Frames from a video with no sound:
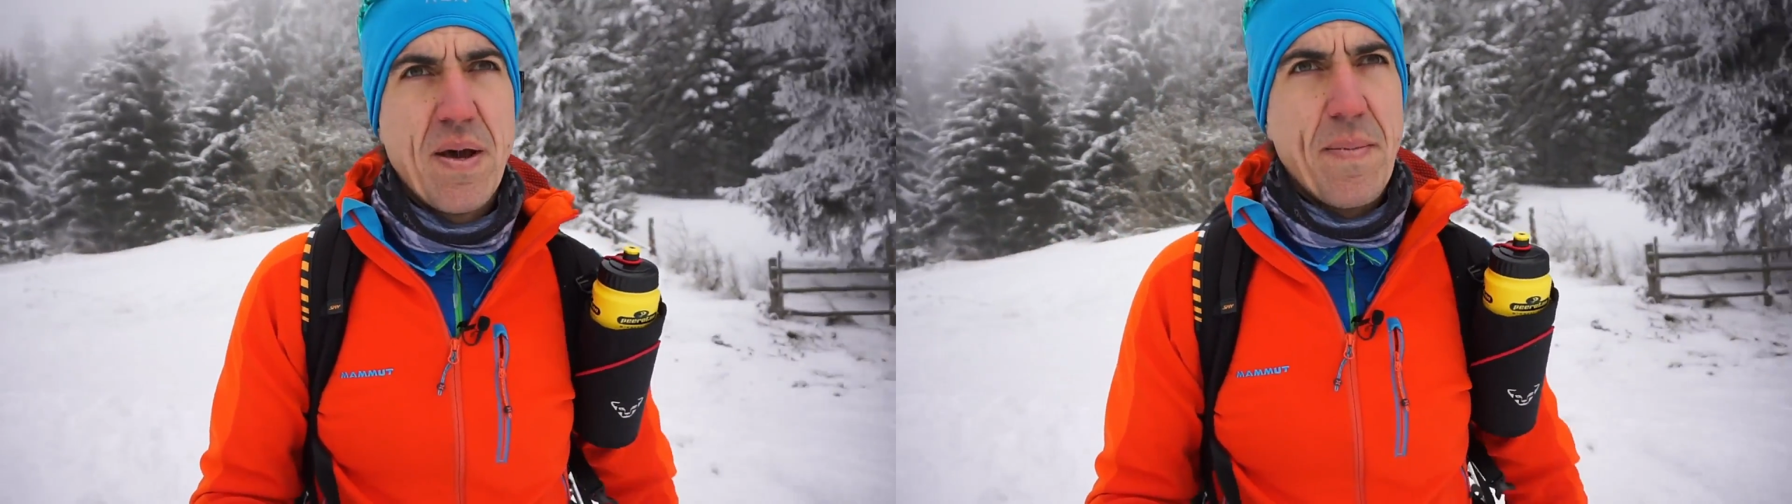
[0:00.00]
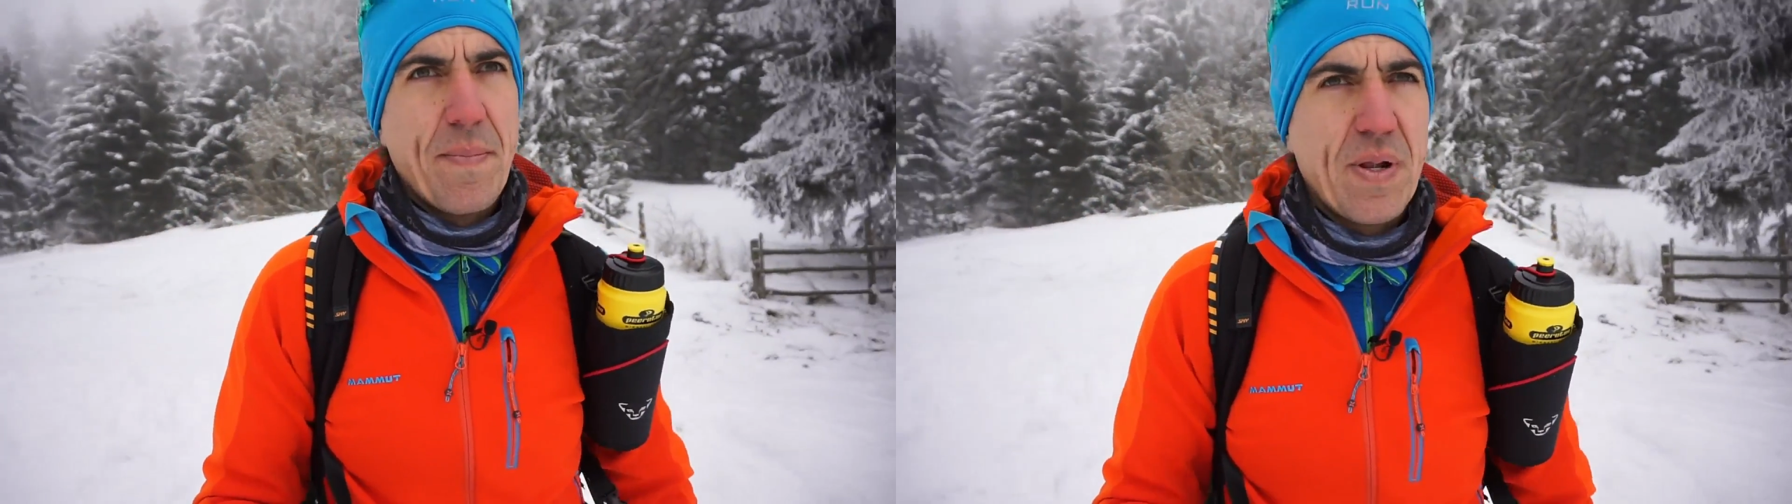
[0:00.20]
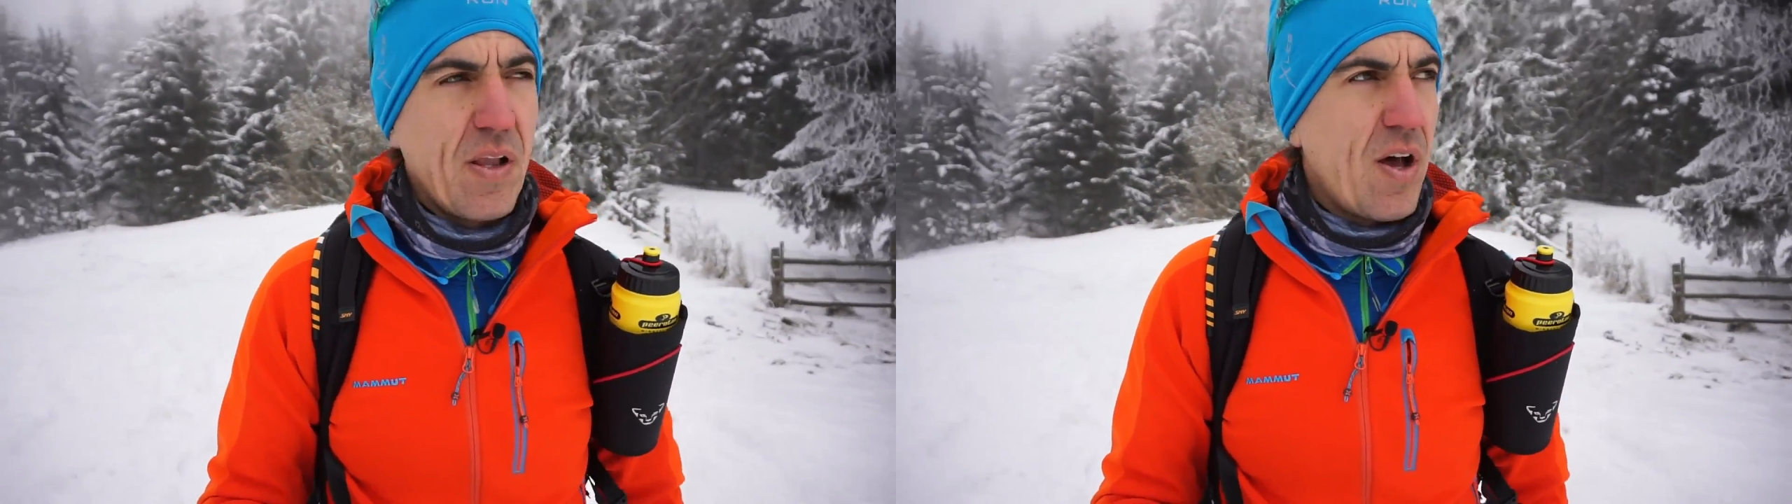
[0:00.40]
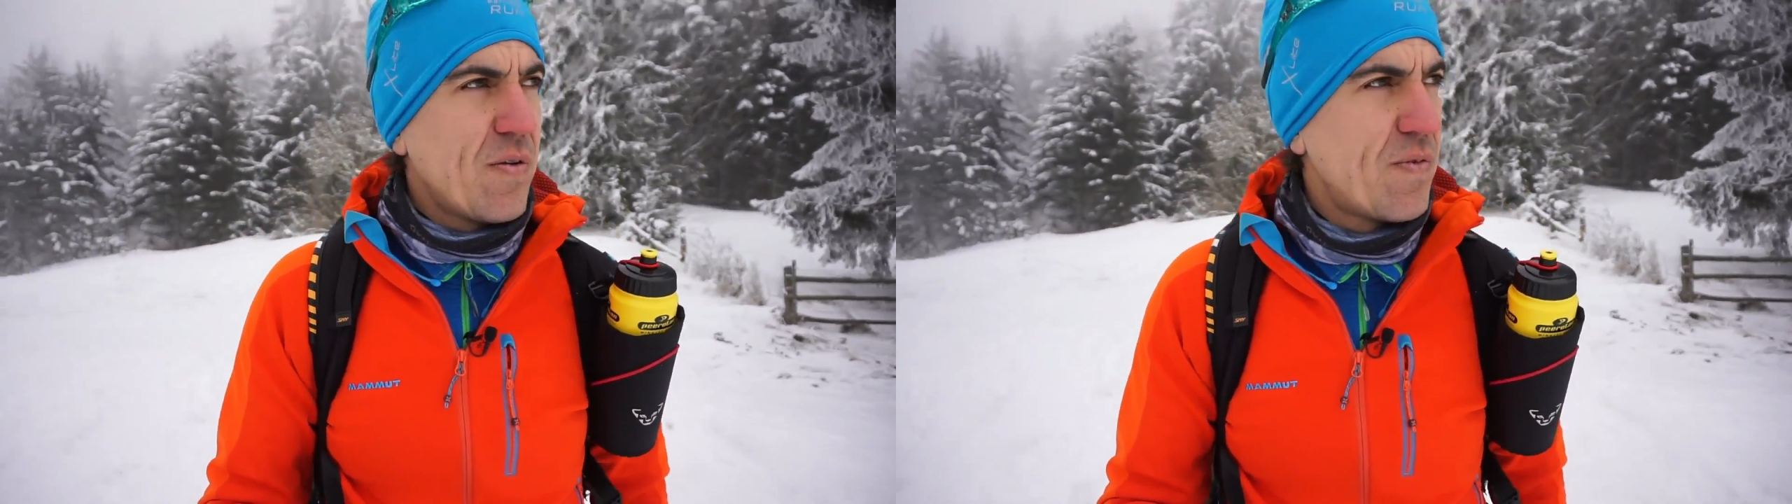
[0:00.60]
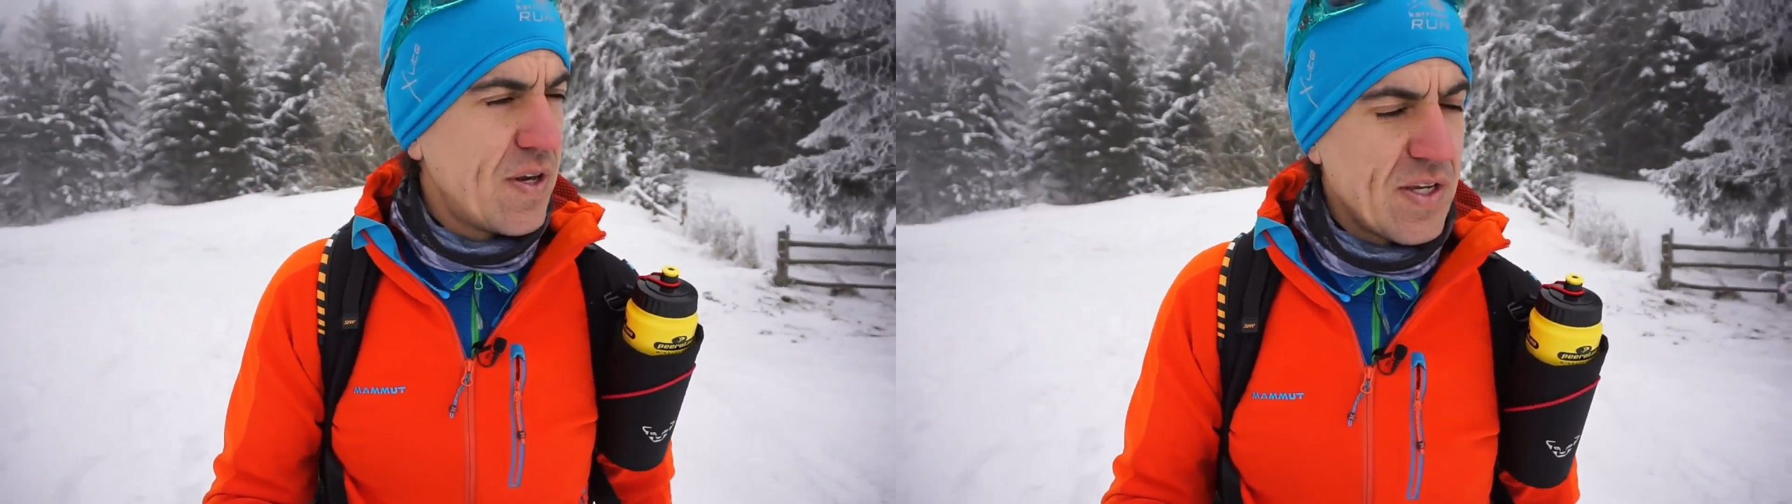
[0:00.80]
but a lot of
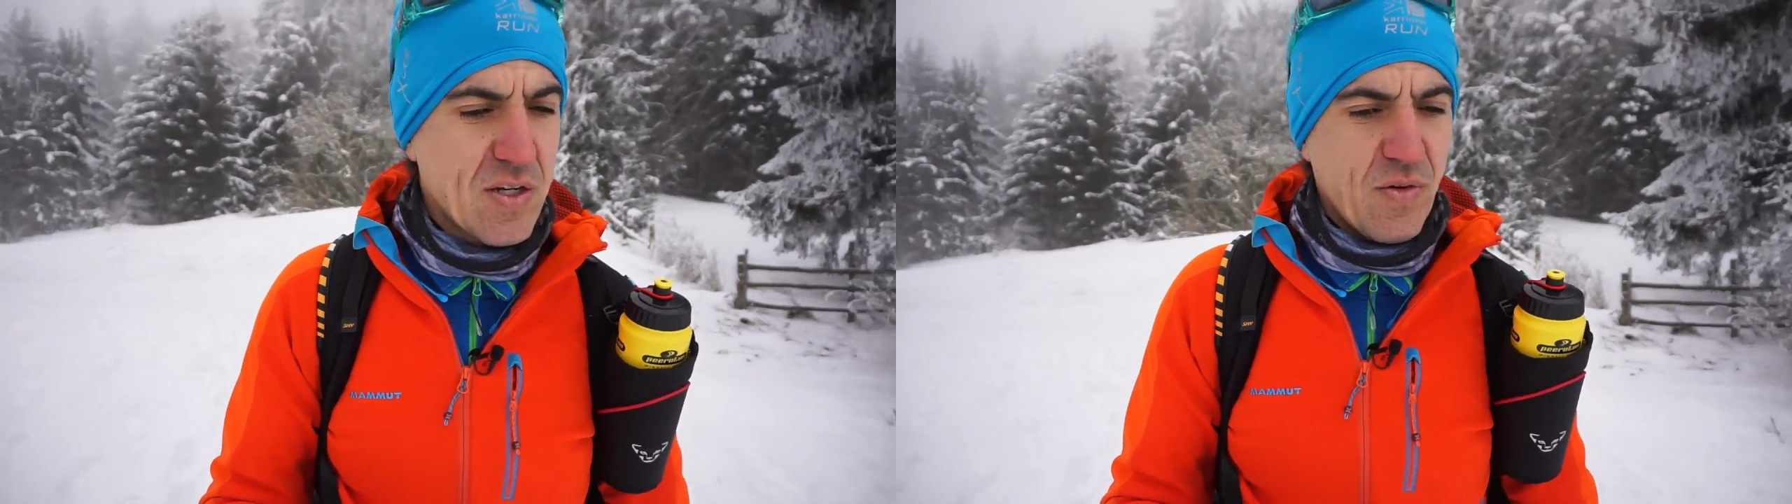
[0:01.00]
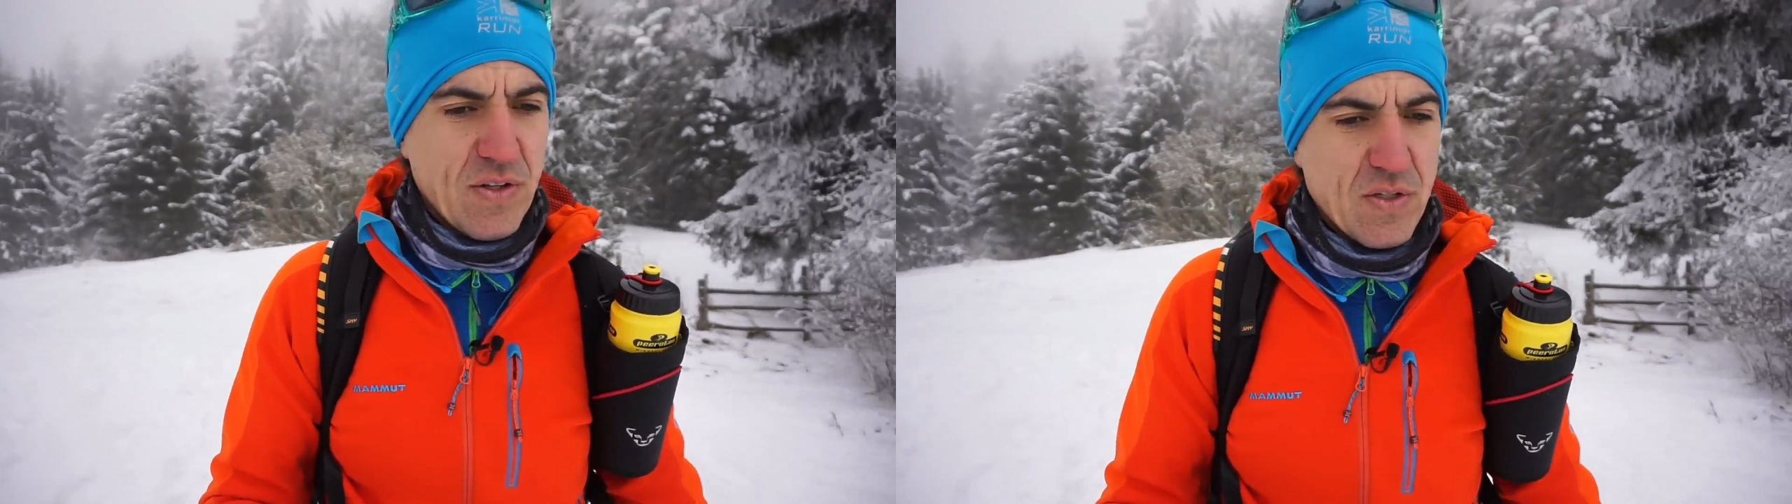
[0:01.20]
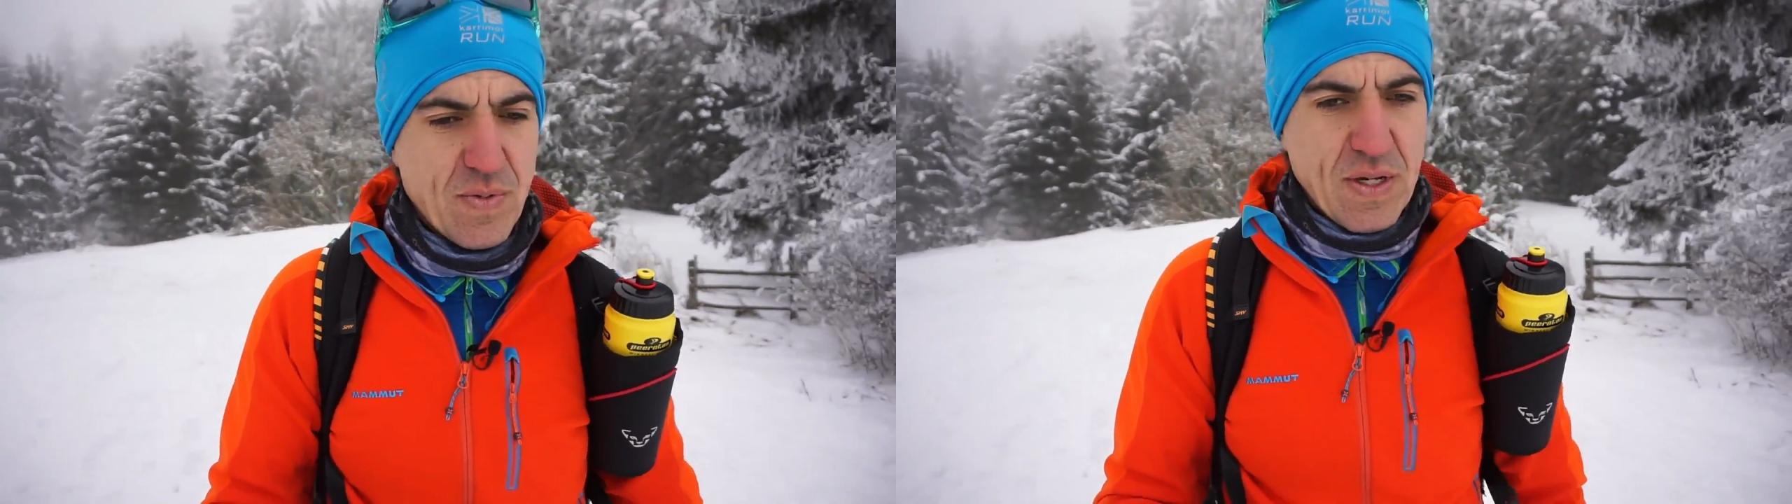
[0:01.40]
it is going to be